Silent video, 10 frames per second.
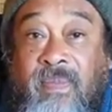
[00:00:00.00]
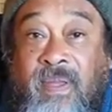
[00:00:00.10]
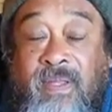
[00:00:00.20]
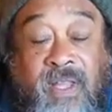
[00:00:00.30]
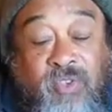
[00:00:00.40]

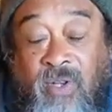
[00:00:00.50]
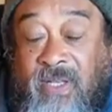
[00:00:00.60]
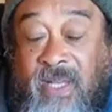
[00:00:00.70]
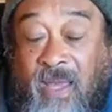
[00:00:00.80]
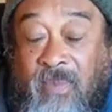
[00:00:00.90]
It is
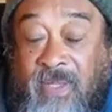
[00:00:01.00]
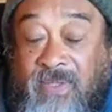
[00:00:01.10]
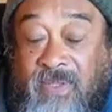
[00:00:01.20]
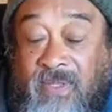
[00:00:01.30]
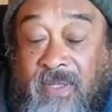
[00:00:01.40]
actually
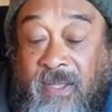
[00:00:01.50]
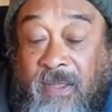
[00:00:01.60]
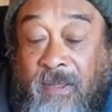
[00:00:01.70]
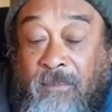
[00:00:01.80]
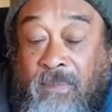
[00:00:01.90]
timeless.
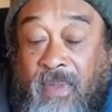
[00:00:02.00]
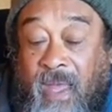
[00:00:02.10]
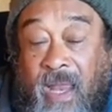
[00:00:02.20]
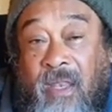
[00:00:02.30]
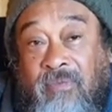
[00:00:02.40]

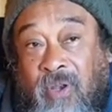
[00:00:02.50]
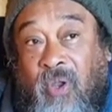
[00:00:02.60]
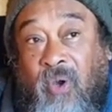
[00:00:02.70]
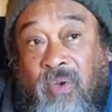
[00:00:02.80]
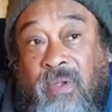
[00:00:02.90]
I live
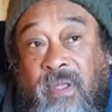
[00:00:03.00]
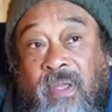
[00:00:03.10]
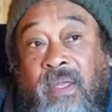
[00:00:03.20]
alone.